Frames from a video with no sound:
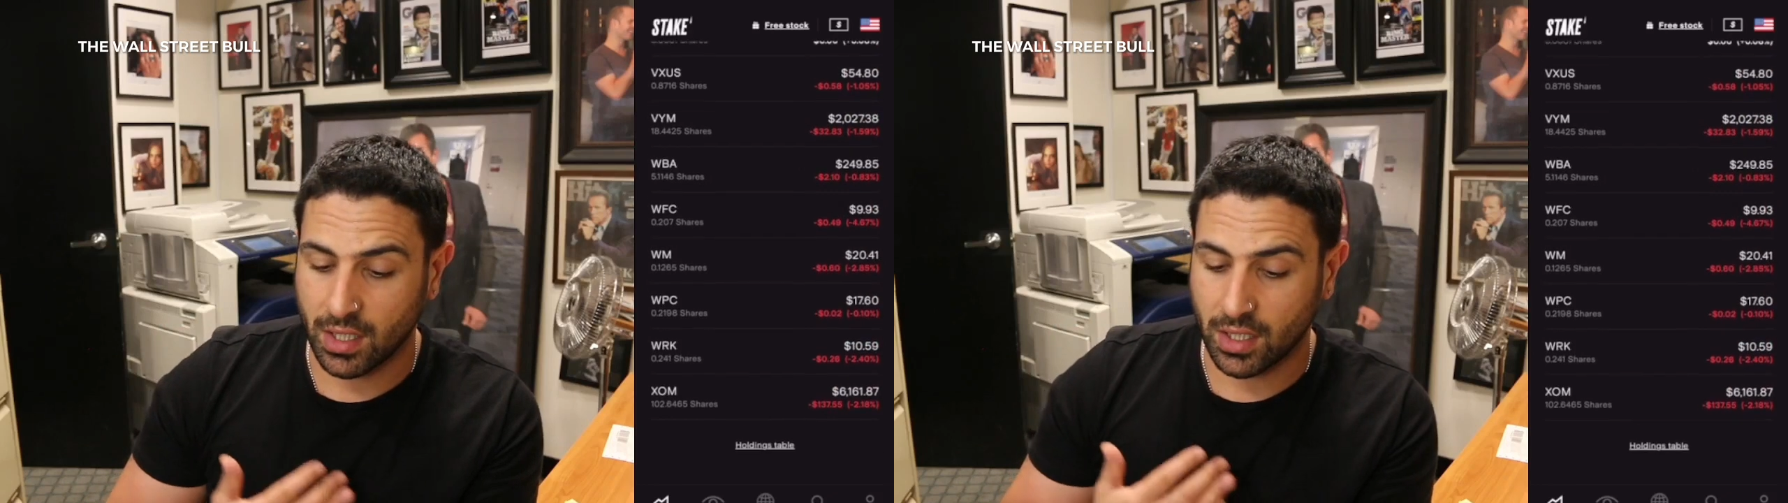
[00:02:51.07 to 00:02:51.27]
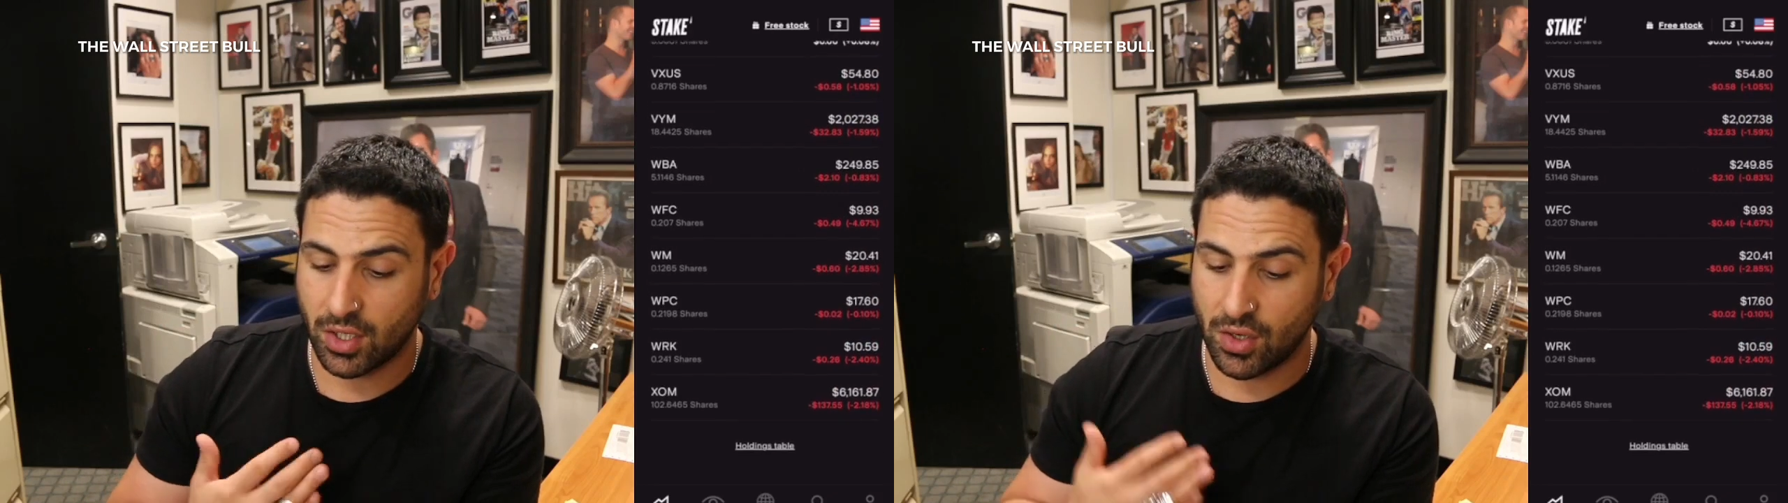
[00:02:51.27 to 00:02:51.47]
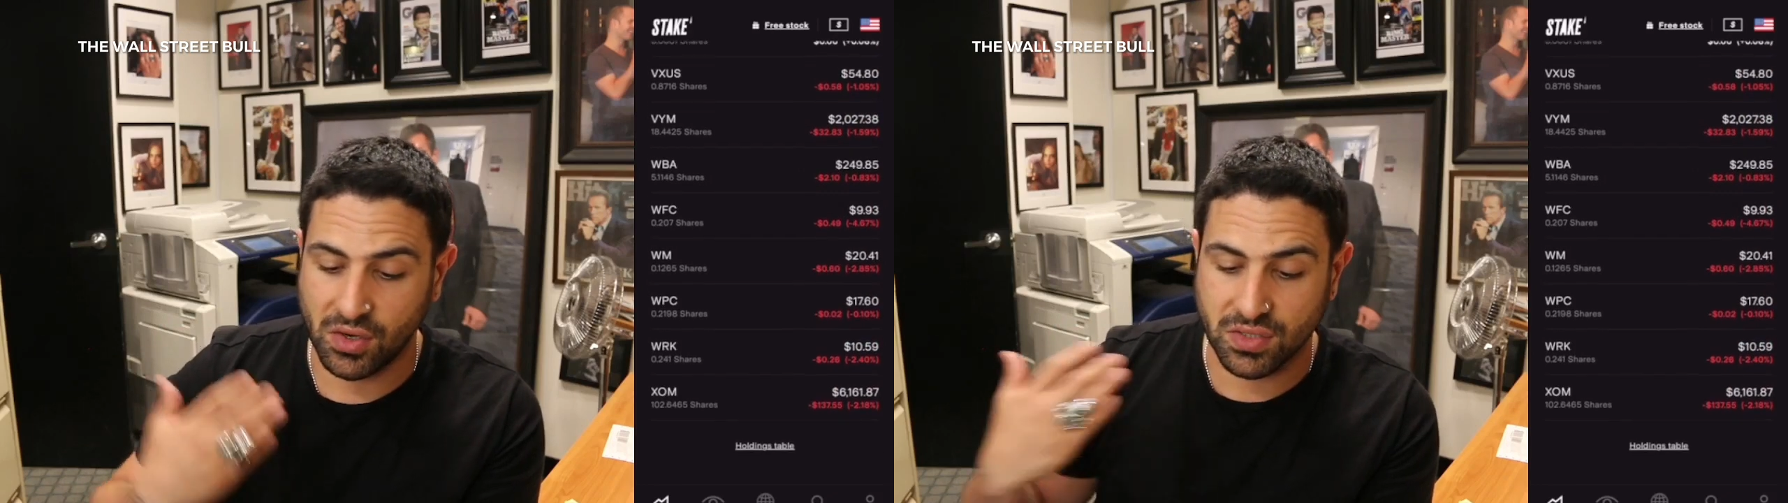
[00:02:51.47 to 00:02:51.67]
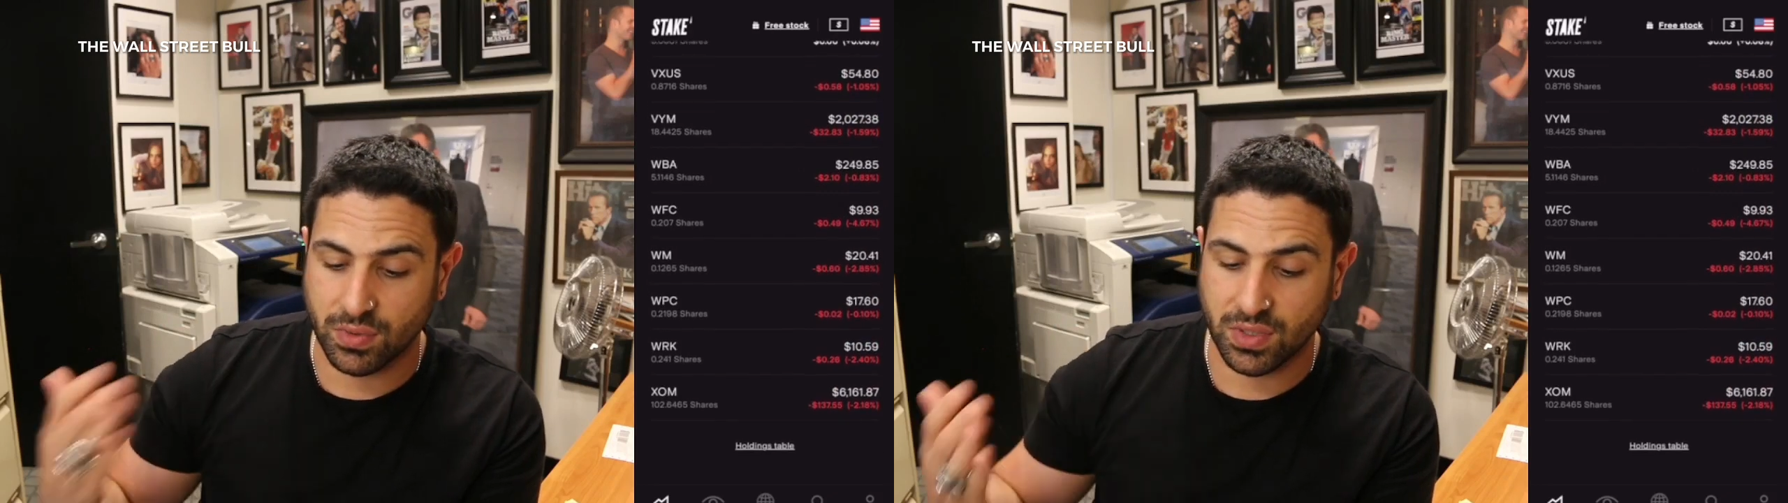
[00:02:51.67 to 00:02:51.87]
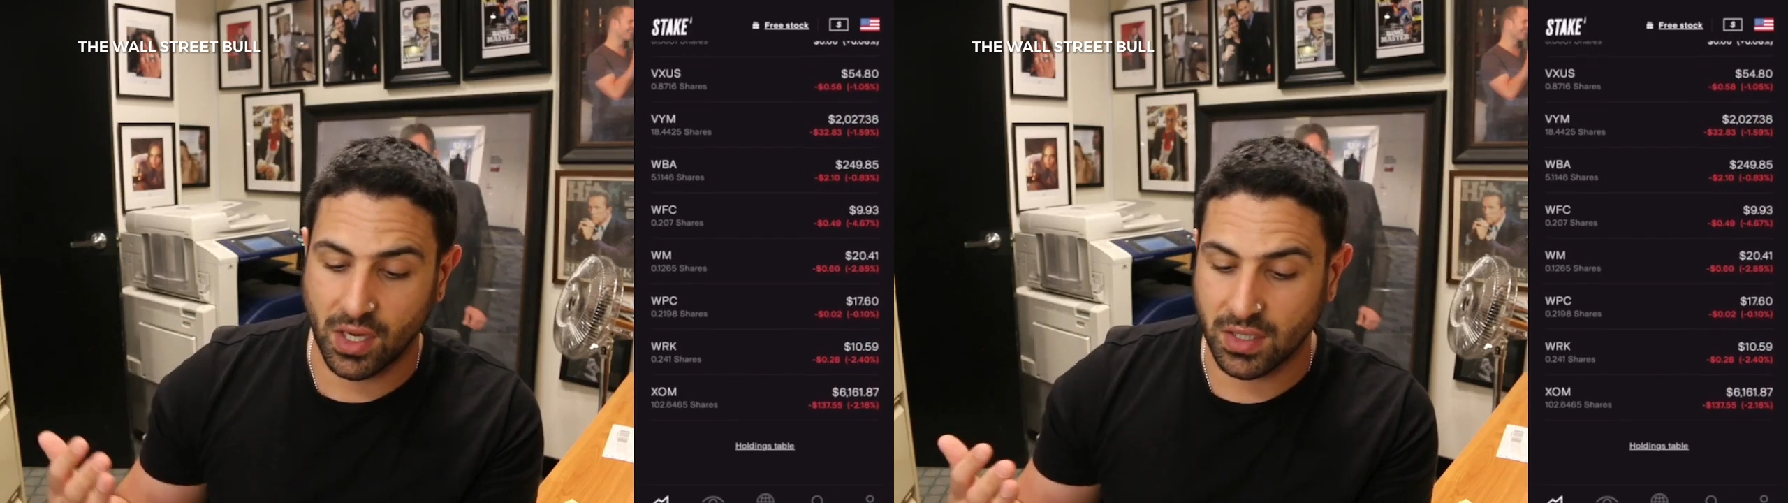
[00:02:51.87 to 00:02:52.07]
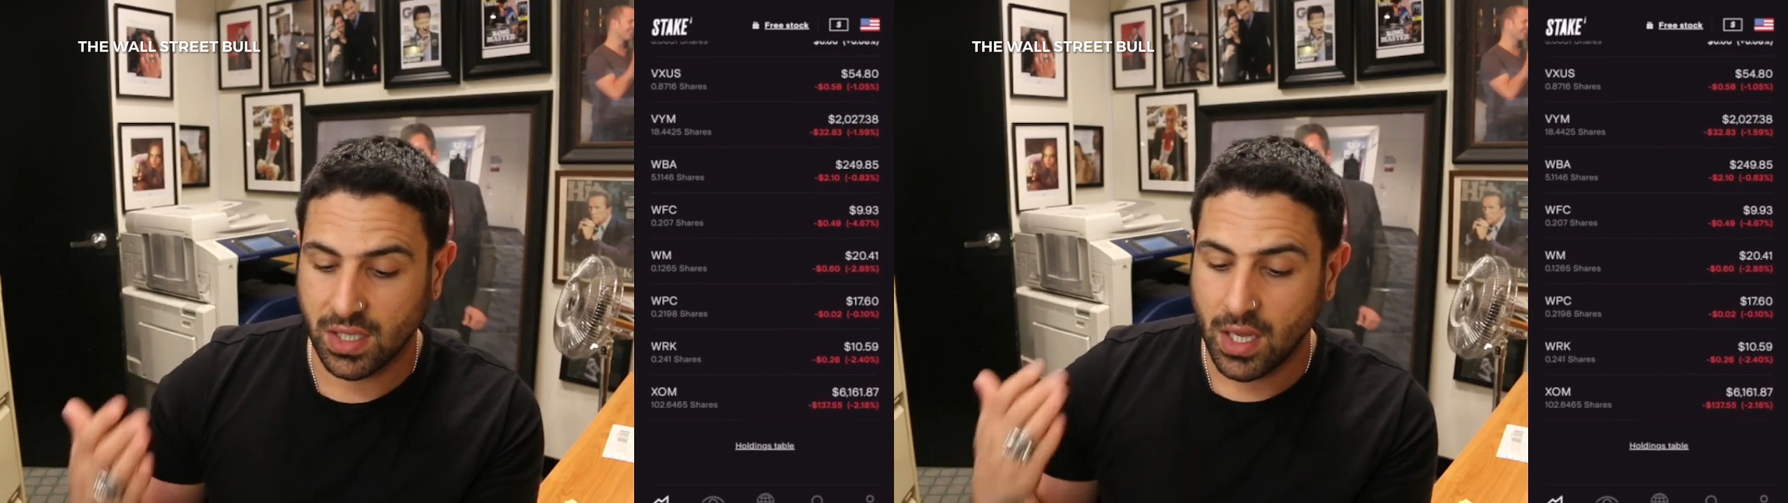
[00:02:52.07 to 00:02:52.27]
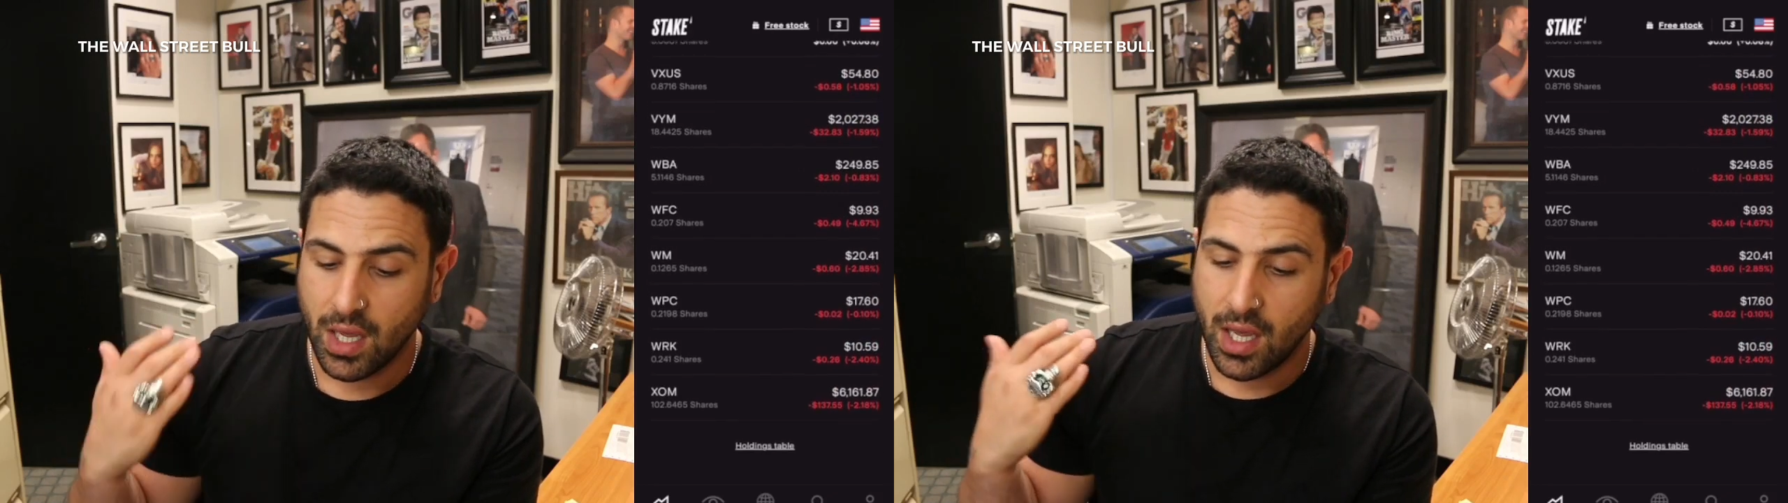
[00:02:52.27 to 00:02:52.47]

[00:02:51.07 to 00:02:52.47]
like huge returns.